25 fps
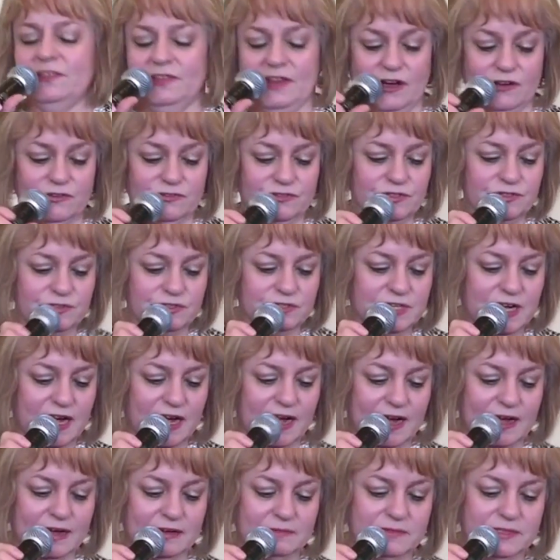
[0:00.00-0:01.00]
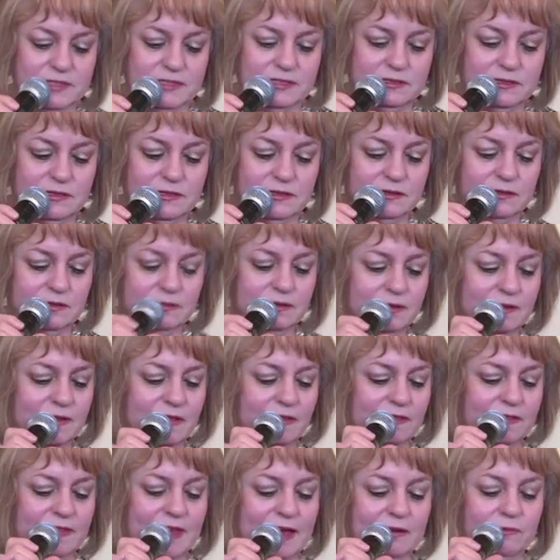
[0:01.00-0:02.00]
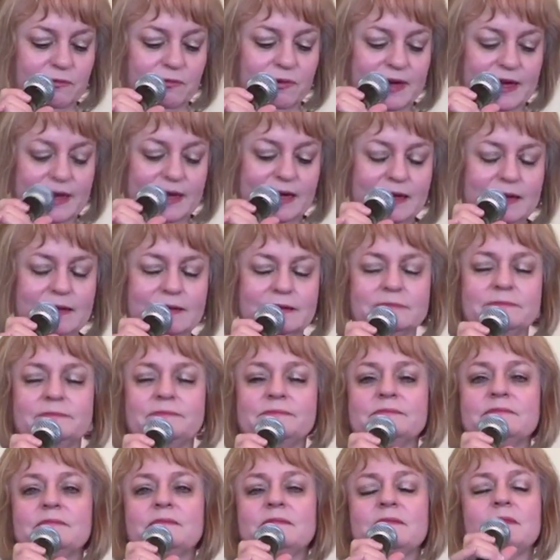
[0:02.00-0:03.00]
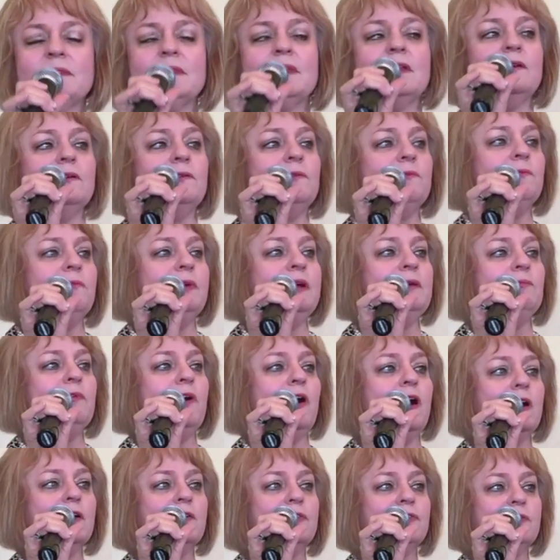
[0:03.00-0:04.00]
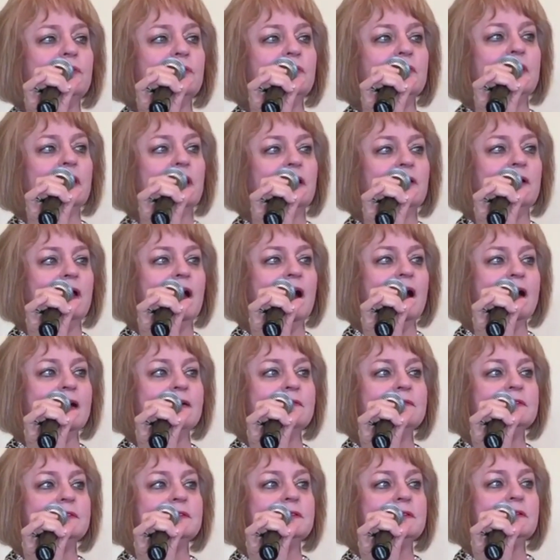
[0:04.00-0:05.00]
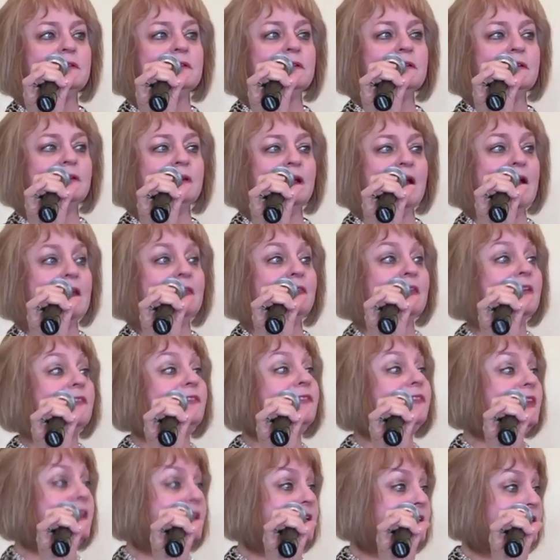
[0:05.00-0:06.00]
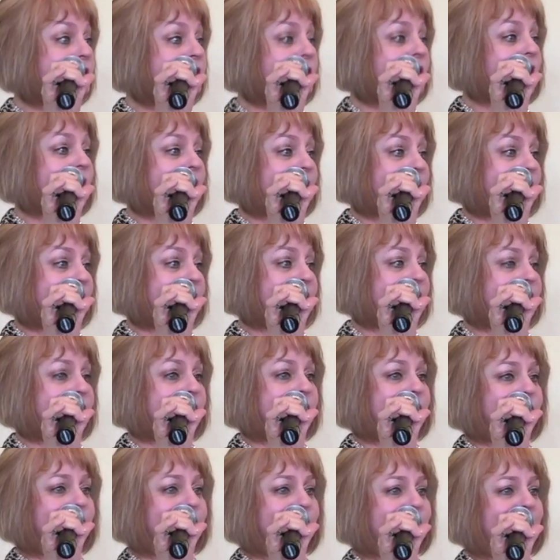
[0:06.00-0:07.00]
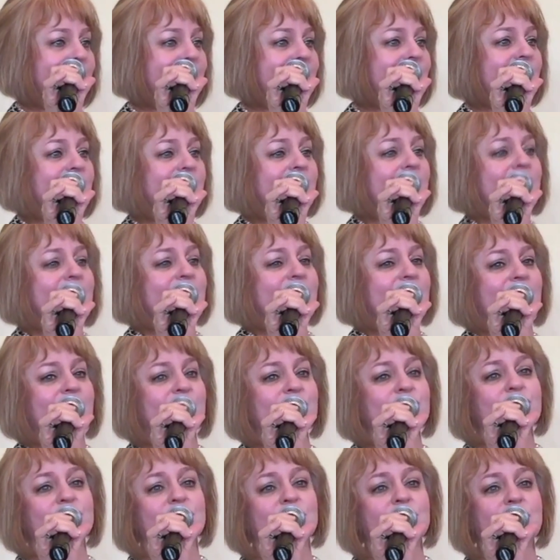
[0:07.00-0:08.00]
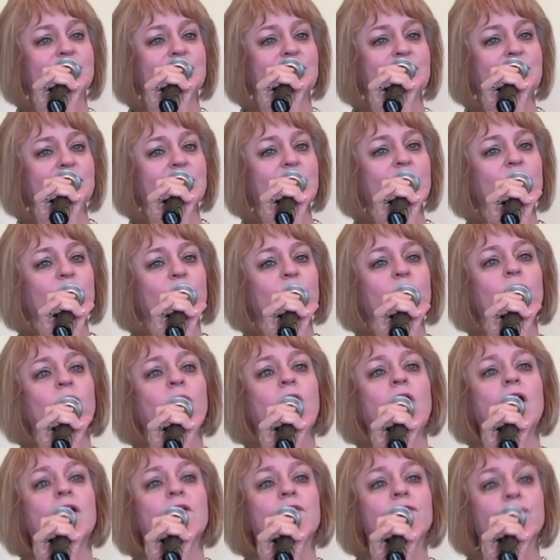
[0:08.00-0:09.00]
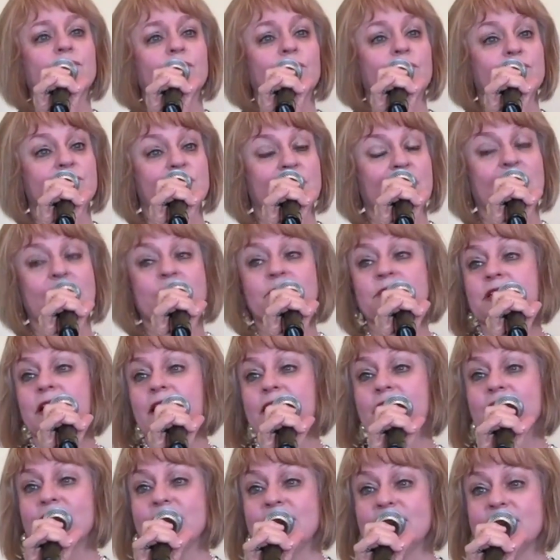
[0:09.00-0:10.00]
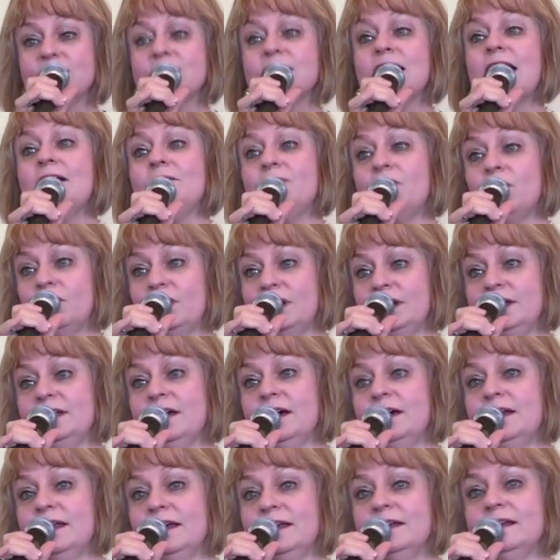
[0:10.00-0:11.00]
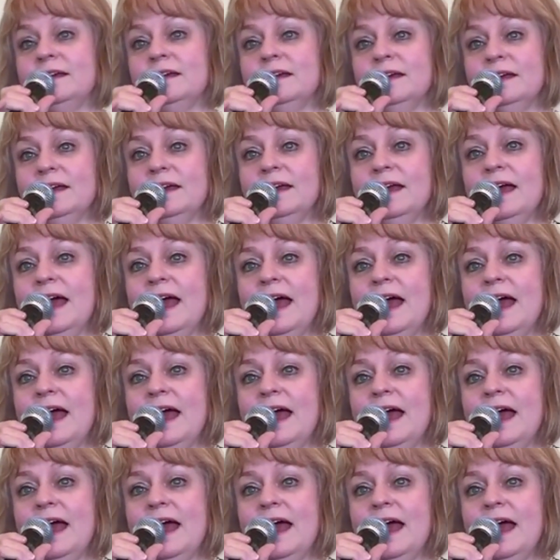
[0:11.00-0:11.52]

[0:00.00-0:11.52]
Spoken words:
Those are times that we walk through in our lives, and that these ladies at the Gatehouse will walk through times like this, have already done it,